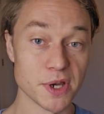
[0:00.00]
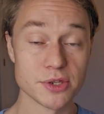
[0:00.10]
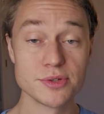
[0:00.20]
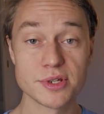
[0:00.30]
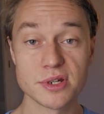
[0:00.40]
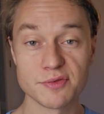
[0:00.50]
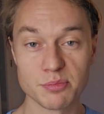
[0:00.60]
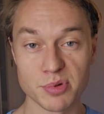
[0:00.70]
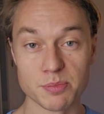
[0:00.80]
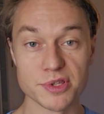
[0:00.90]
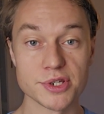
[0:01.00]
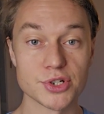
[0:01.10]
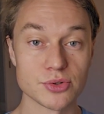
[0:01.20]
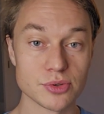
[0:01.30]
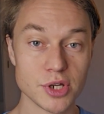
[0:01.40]
accusative,
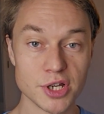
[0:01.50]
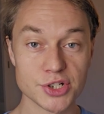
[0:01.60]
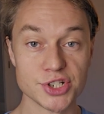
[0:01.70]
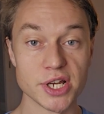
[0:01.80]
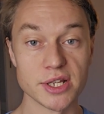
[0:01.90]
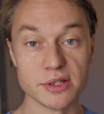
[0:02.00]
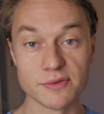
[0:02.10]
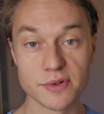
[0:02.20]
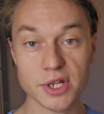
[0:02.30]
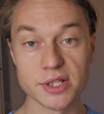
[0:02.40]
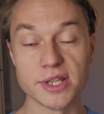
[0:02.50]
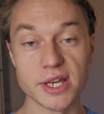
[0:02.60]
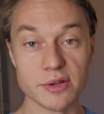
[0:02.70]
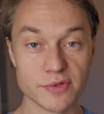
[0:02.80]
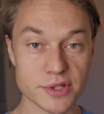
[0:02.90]
prepositional, genitive,
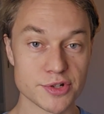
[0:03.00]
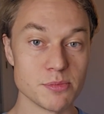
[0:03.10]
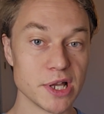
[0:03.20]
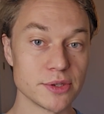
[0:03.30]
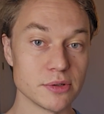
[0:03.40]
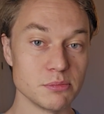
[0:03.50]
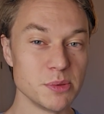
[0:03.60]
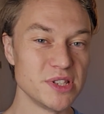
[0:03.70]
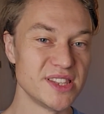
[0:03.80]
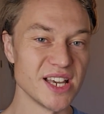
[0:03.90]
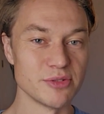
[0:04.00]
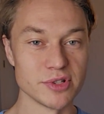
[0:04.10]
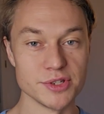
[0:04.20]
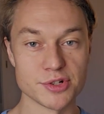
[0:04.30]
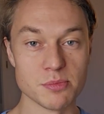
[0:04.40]
dative, instrumental. Maybe dative
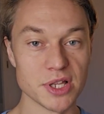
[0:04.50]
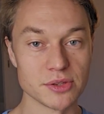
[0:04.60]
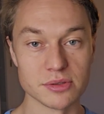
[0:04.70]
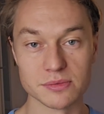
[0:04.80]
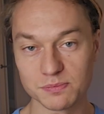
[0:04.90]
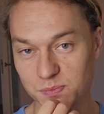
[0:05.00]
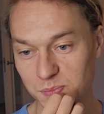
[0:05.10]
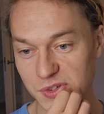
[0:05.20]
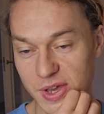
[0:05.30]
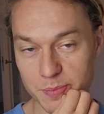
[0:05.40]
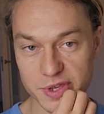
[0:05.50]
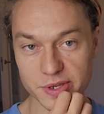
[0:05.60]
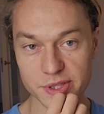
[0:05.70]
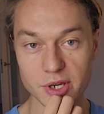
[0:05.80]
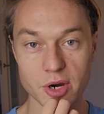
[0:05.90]
and instrumental can
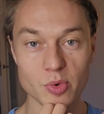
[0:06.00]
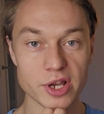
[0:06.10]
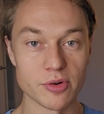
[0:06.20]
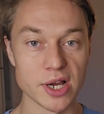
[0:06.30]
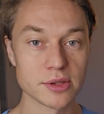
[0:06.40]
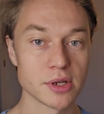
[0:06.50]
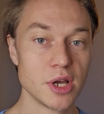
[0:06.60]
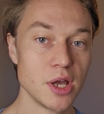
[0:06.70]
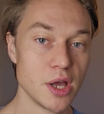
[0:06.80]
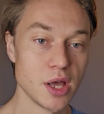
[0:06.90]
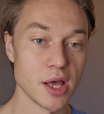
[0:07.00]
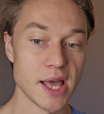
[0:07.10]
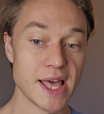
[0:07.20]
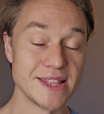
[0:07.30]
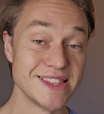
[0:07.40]
be the other way around.
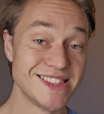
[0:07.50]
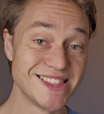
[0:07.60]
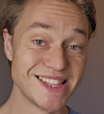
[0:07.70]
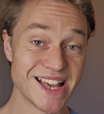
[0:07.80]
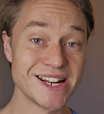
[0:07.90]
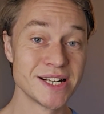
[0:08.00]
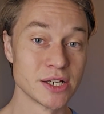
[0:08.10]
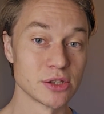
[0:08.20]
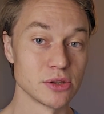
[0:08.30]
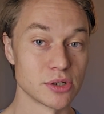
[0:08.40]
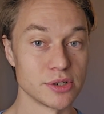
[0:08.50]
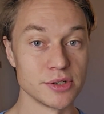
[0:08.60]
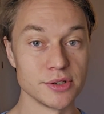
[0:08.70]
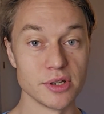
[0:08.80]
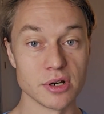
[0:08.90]
And then
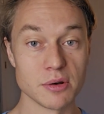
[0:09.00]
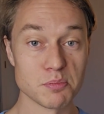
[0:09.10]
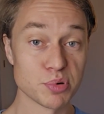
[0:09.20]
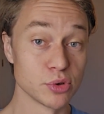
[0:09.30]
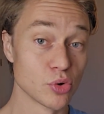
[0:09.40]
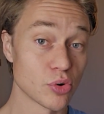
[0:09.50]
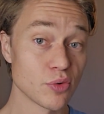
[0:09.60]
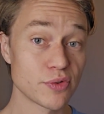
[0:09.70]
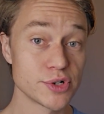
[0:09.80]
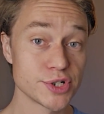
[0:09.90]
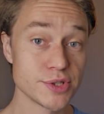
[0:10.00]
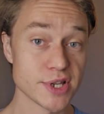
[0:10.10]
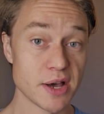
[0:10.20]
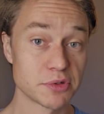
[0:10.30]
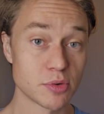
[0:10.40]
learn the plural
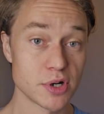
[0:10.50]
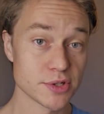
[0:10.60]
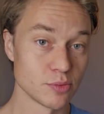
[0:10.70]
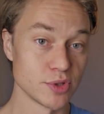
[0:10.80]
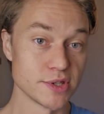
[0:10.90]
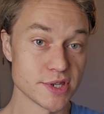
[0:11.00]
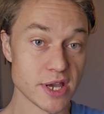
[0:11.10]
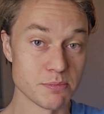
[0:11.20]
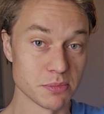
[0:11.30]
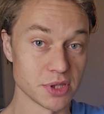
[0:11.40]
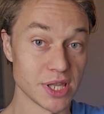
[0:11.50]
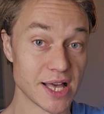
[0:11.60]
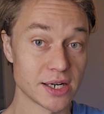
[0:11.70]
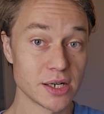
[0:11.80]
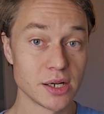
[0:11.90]
versions afterwards with the same
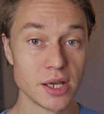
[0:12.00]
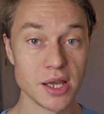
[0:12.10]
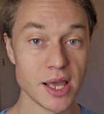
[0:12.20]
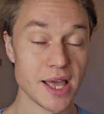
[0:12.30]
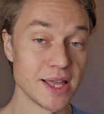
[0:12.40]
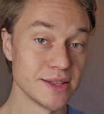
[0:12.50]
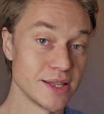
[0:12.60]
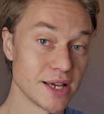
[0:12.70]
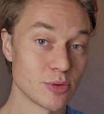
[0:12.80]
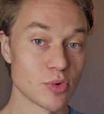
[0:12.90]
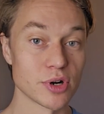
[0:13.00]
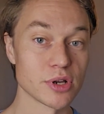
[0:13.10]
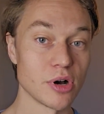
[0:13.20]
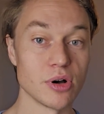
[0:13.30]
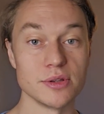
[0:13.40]
ladder, and then
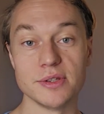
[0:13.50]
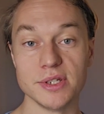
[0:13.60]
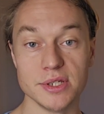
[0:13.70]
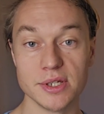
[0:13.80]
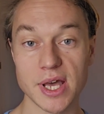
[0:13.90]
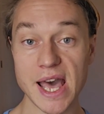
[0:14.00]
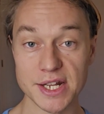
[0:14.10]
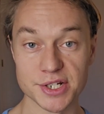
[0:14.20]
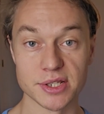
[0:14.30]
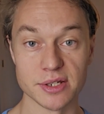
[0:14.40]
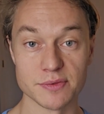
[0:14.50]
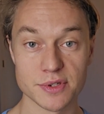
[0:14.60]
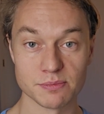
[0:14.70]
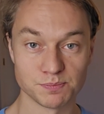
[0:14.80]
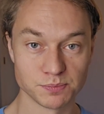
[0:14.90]
work on the
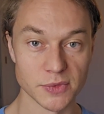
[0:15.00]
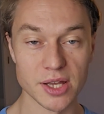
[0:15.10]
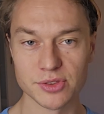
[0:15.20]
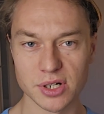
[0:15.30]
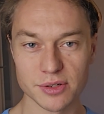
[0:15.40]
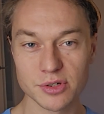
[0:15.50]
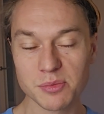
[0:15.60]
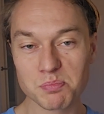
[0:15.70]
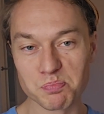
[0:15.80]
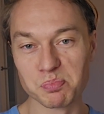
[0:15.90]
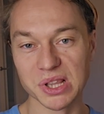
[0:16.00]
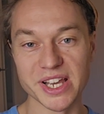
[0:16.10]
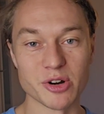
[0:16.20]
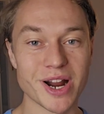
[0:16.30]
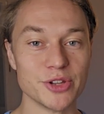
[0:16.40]
adjectives. Now, you can
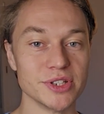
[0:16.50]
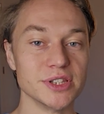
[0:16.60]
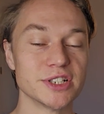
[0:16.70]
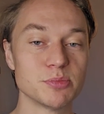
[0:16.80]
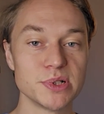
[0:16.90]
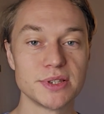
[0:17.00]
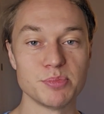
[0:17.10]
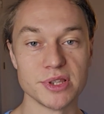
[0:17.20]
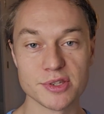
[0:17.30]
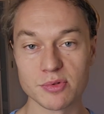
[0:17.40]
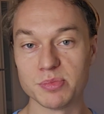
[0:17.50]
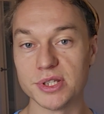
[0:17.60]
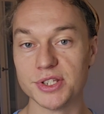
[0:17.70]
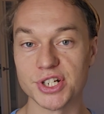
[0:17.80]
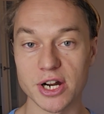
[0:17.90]
play around a little bit, but this would
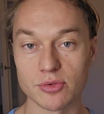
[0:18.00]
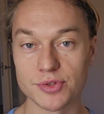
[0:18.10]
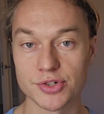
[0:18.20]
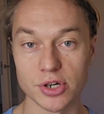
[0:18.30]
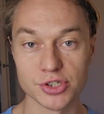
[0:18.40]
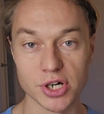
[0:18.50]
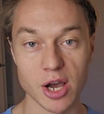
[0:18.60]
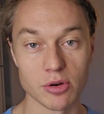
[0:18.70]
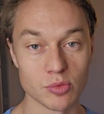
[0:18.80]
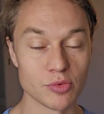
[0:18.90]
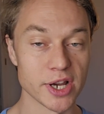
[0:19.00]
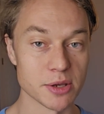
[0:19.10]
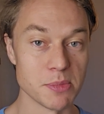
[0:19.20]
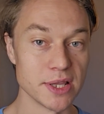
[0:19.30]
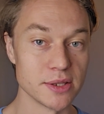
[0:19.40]
be the general structure, how I would
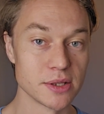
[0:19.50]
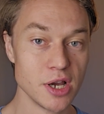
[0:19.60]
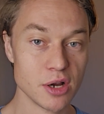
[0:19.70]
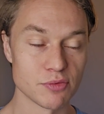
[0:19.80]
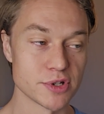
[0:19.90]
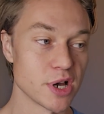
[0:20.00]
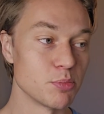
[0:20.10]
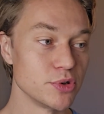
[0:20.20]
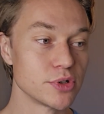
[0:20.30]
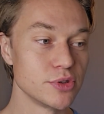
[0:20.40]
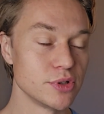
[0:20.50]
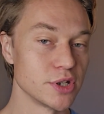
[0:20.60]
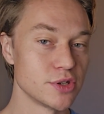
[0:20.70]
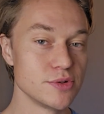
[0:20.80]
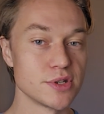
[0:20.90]
recommend it. For example, you could do the
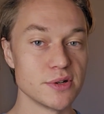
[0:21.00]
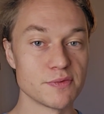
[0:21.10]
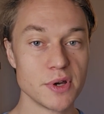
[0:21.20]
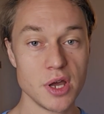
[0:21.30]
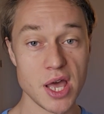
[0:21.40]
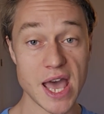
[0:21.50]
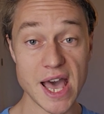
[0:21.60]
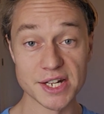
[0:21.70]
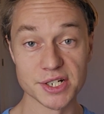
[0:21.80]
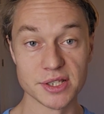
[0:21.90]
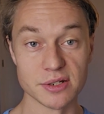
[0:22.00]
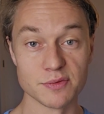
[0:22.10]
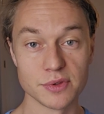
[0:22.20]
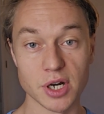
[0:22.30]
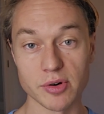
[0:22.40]
accusative
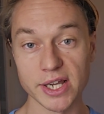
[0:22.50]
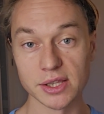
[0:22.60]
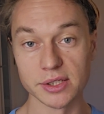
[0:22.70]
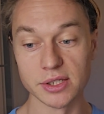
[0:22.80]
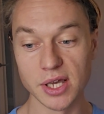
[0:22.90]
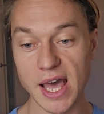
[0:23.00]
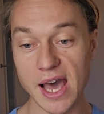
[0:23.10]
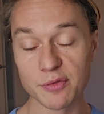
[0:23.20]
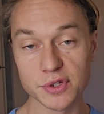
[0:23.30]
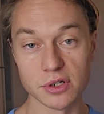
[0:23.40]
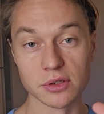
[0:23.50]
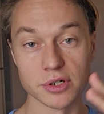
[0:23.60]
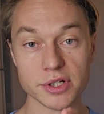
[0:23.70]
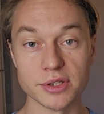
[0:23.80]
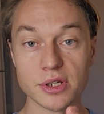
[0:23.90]
adjective directly after
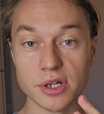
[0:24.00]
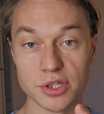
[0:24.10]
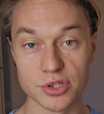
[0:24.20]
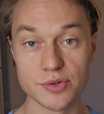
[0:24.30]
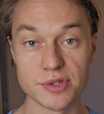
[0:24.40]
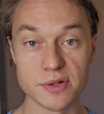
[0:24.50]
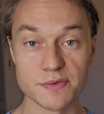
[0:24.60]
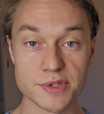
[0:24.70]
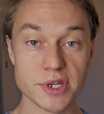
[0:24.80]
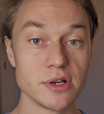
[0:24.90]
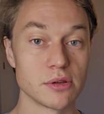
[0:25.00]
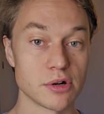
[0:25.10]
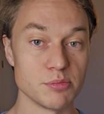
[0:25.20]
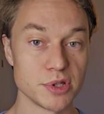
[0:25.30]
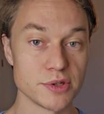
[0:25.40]
learning the accusative
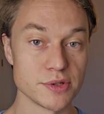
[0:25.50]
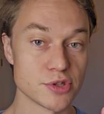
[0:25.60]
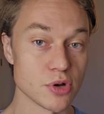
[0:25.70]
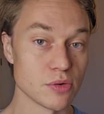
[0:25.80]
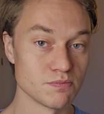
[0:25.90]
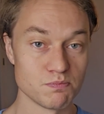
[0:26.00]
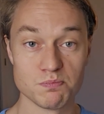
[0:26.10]
singular because it's so